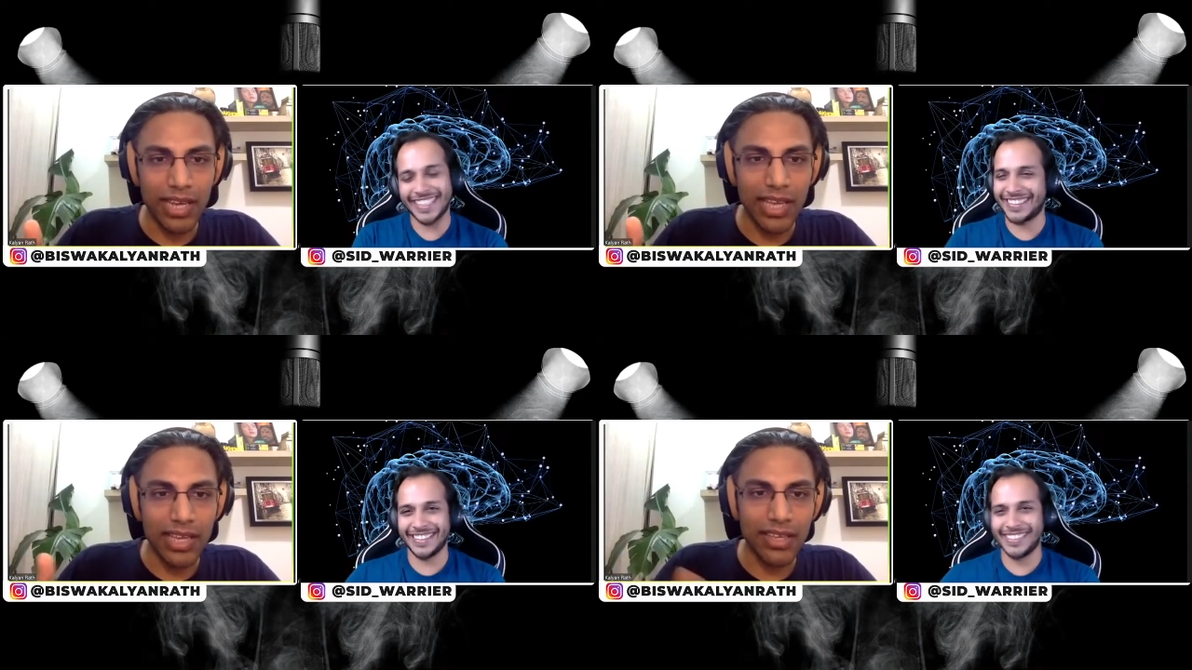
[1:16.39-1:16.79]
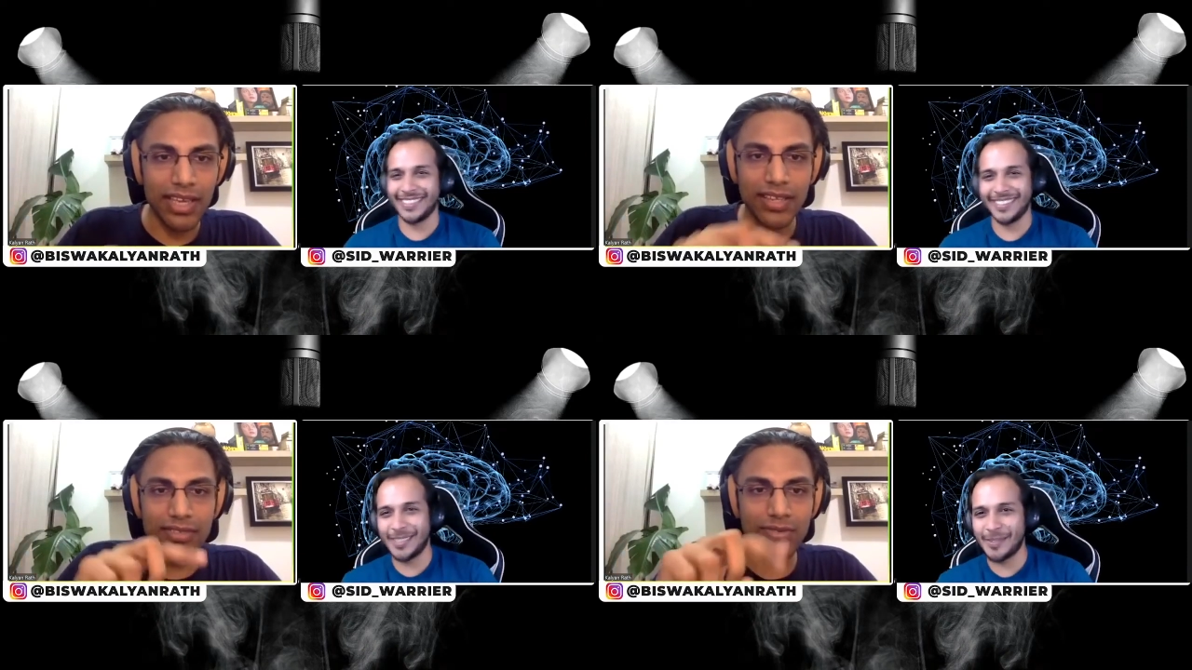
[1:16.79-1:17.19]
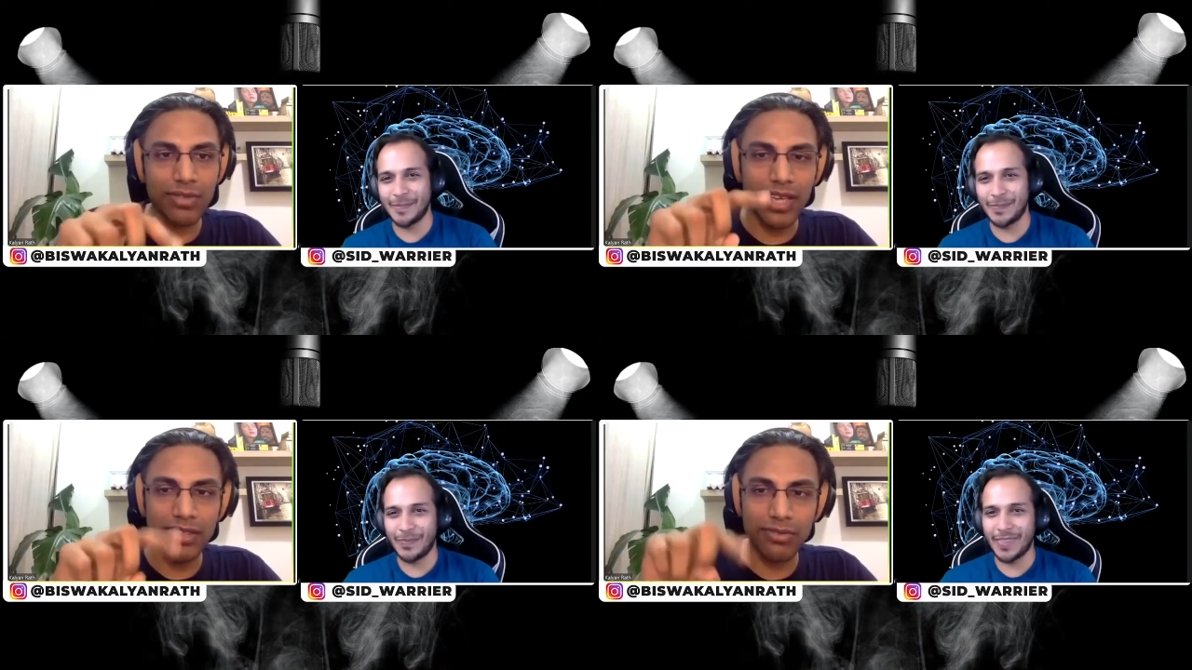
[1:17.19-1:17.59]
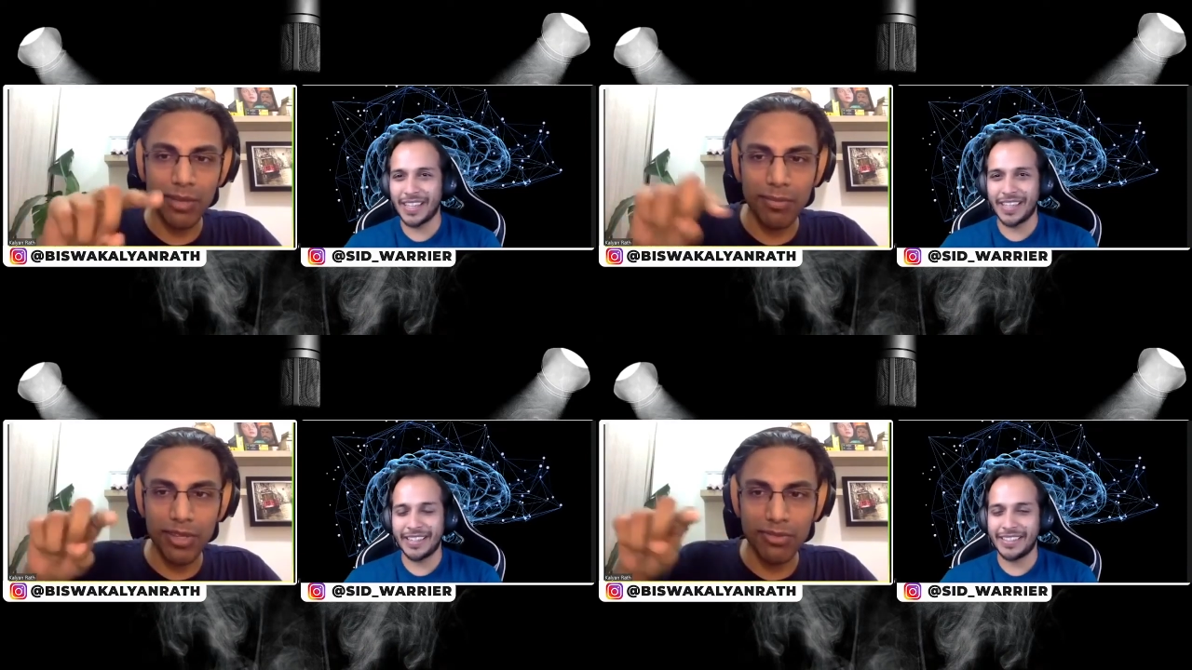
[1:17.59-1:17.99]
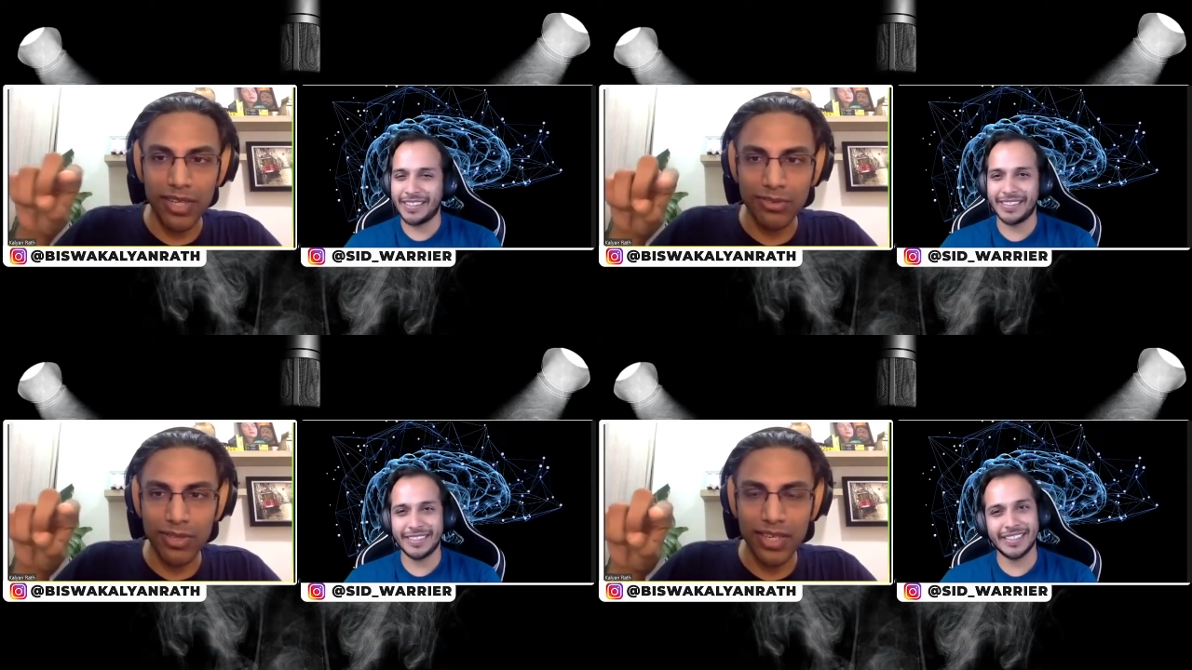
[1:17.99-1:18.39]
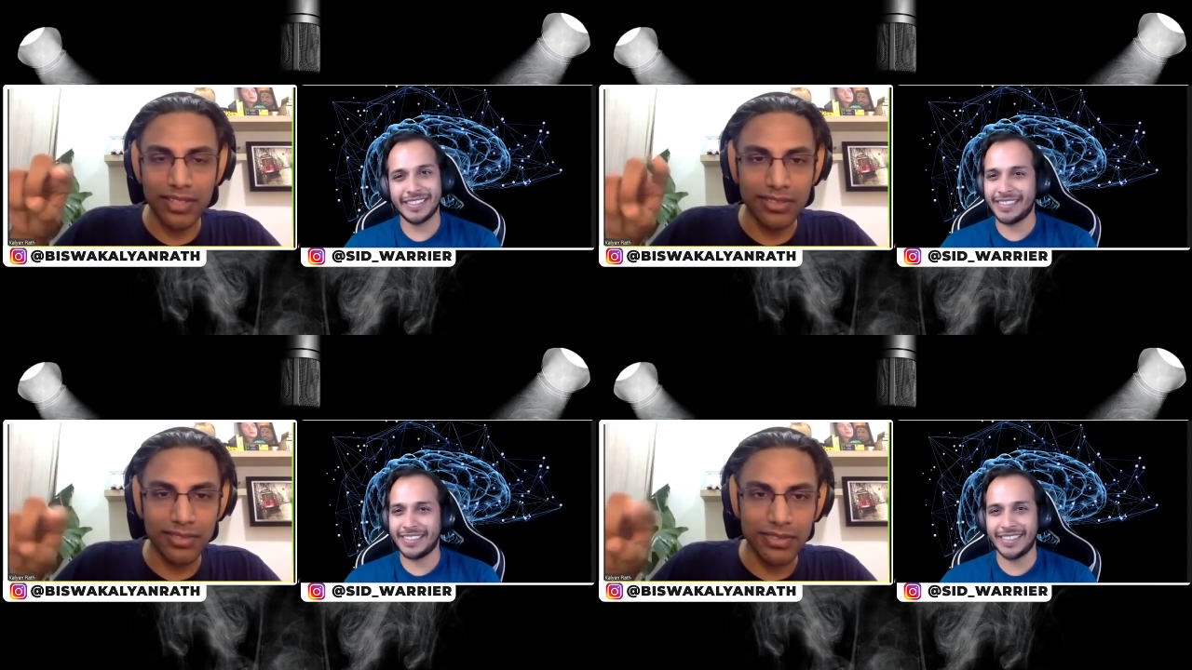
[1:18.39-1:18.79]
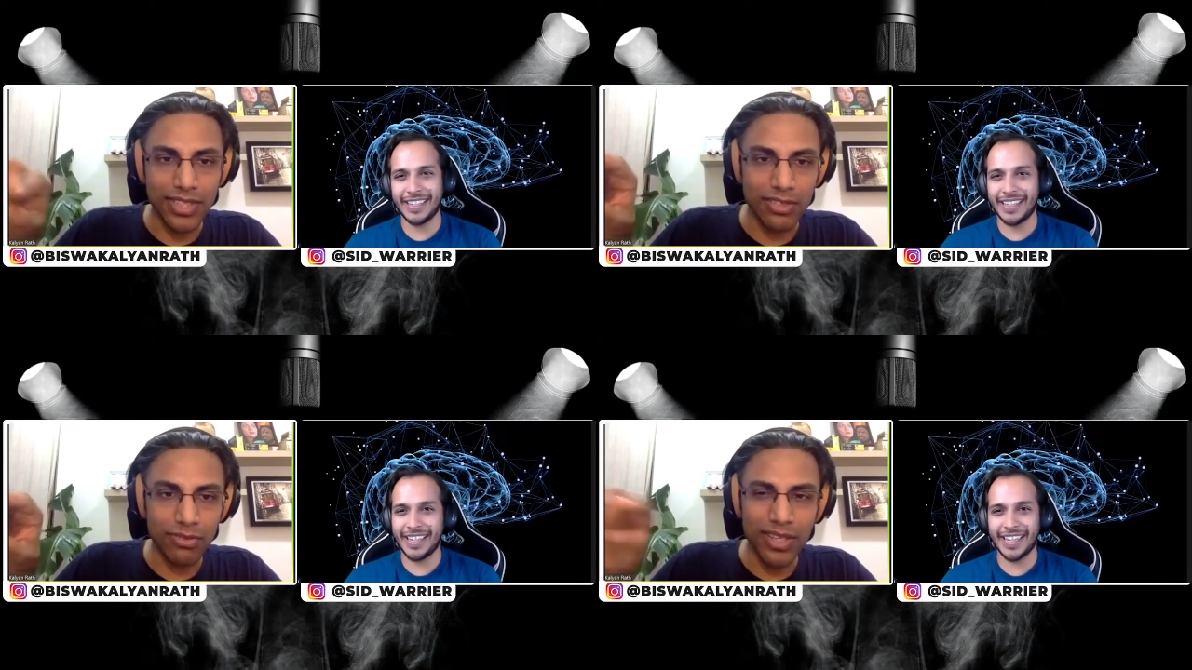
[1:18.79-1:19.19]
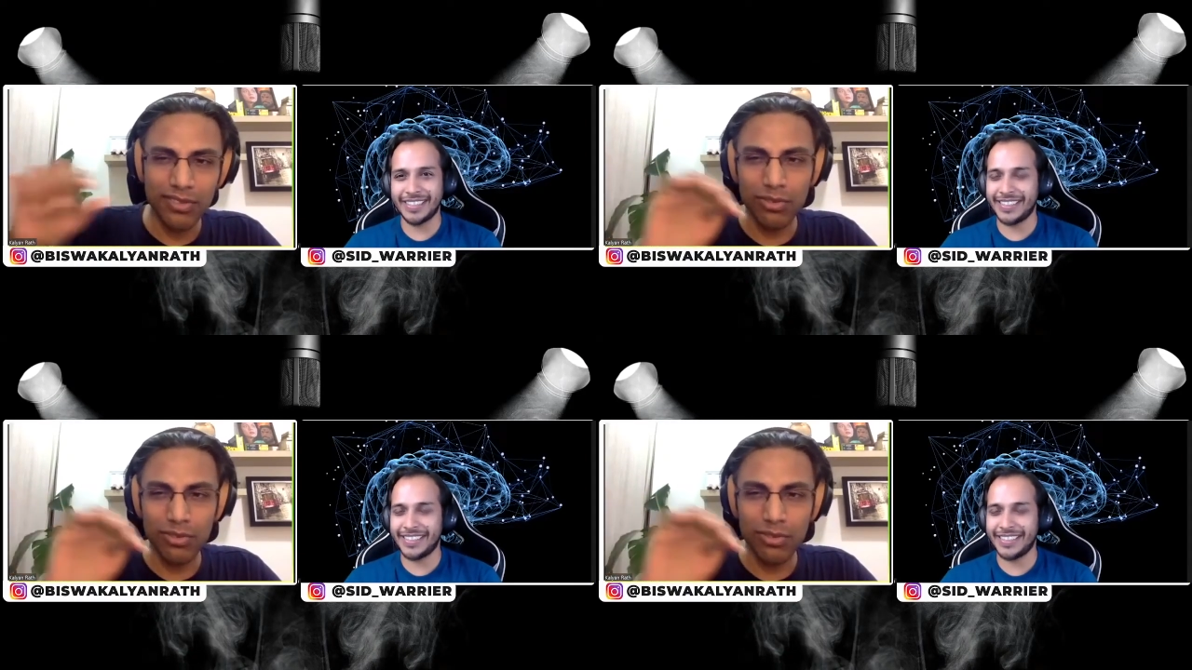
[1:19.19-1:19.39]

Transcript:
Speaker 1: Like x square plus y square is z square.